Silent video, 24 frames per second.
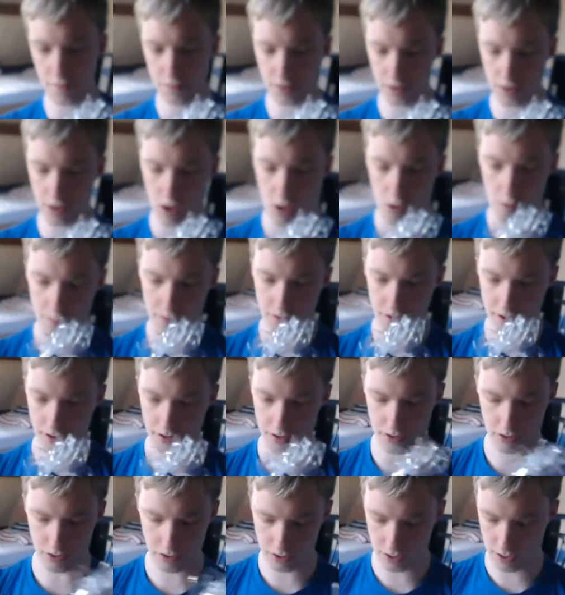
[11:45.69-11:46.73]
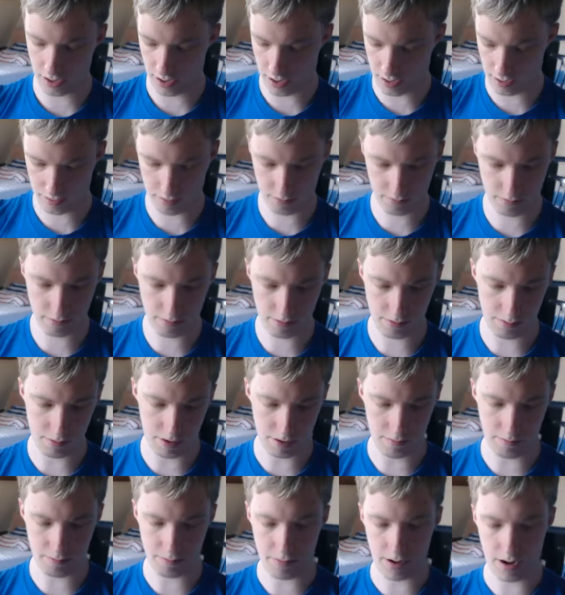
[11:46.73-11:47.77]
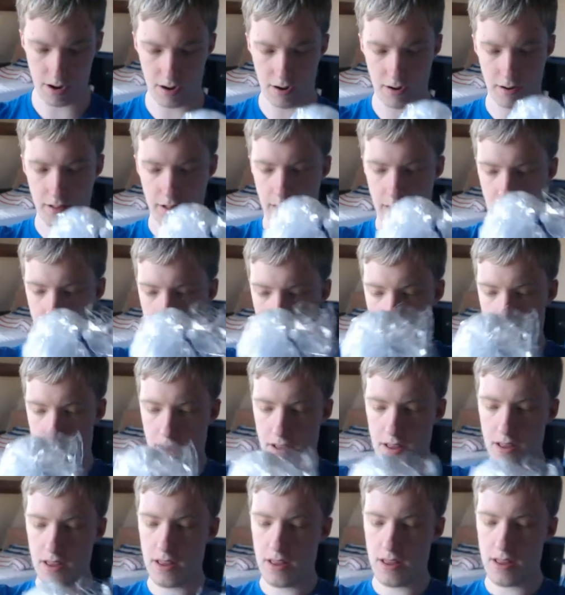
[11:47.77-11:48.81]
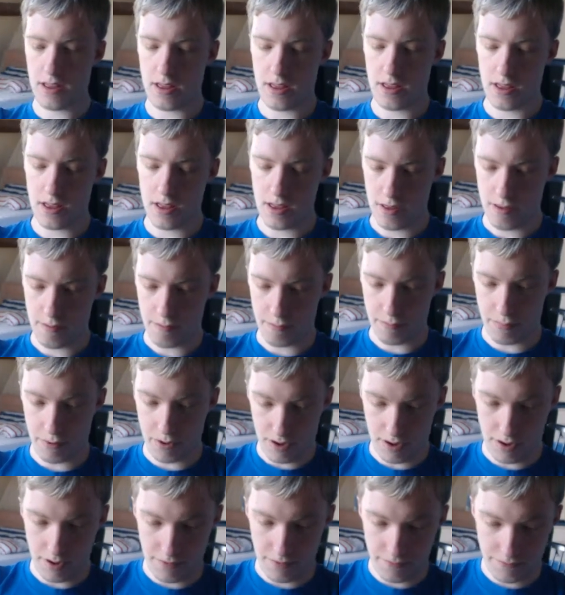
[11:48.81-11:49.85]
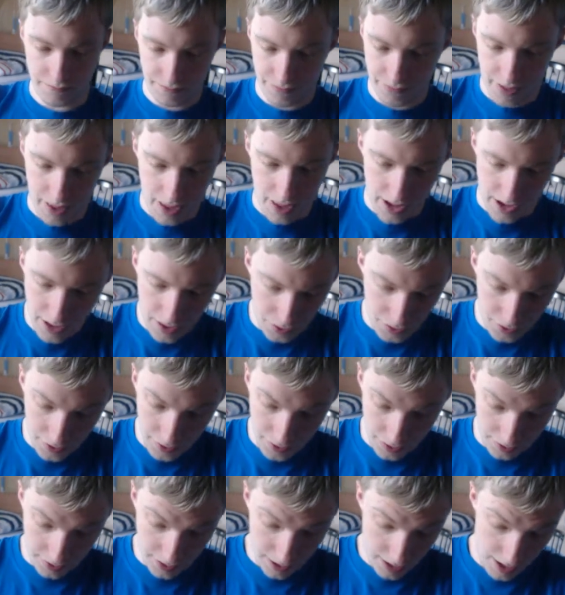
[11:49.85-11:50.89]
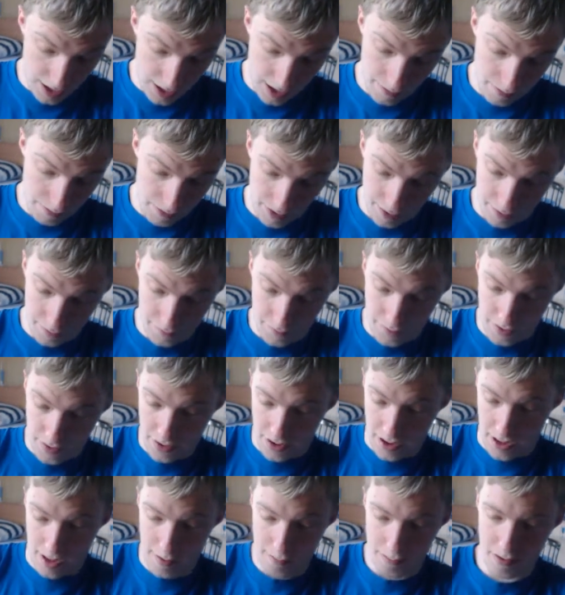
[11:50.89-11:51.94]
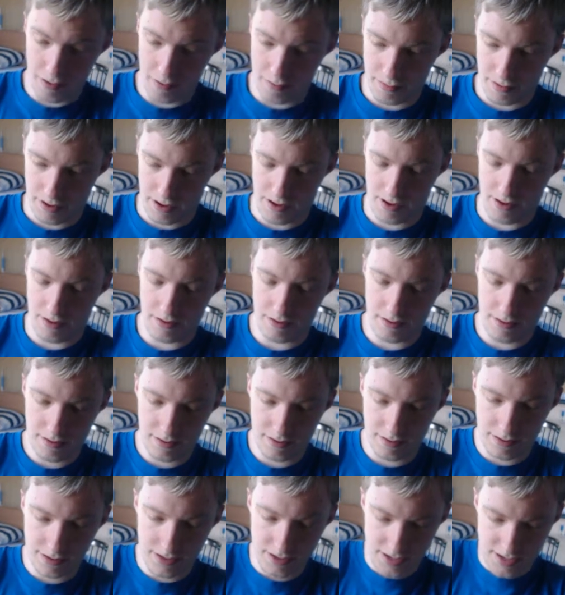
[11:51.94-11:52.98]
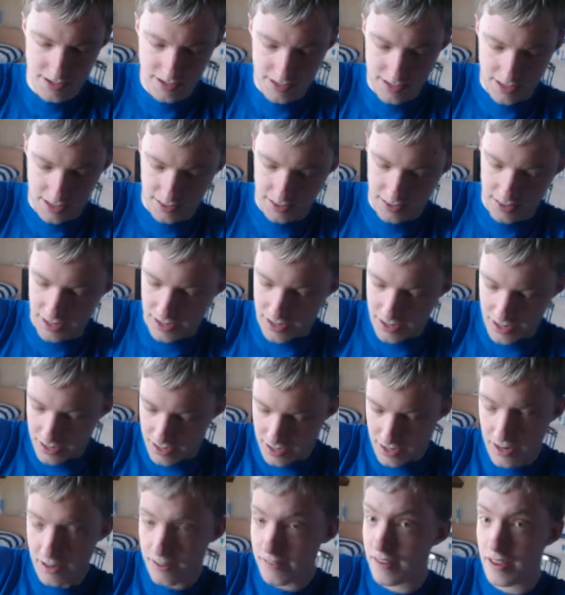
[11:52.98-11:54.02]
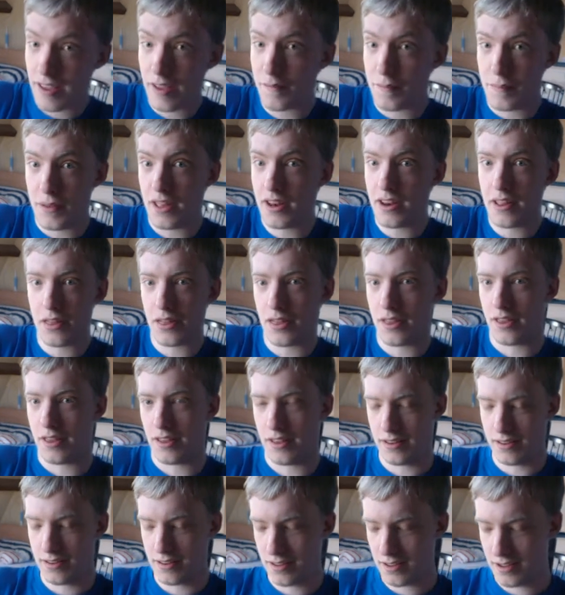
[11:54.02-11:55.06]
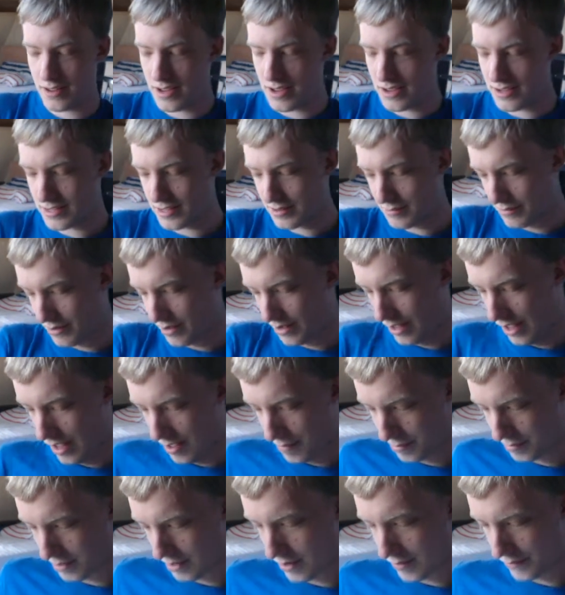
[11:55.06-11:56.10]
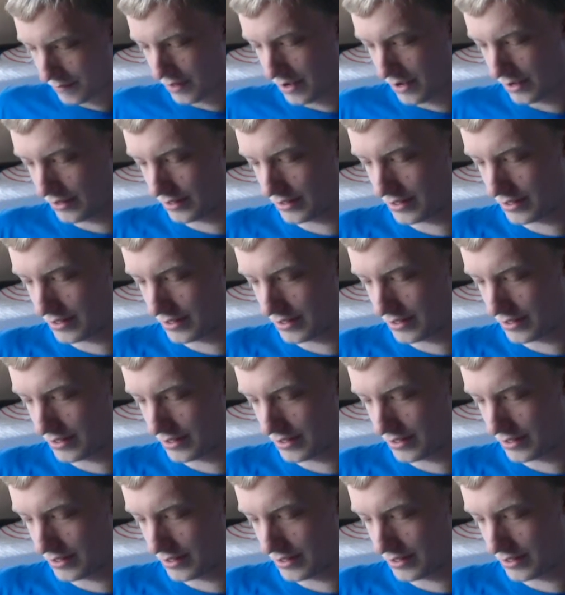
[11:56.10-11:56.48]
have to open it and look at it a bit better later. But anything I get, I'm already very happy about. They didn't need to give me anything. So I'm really happy enough that I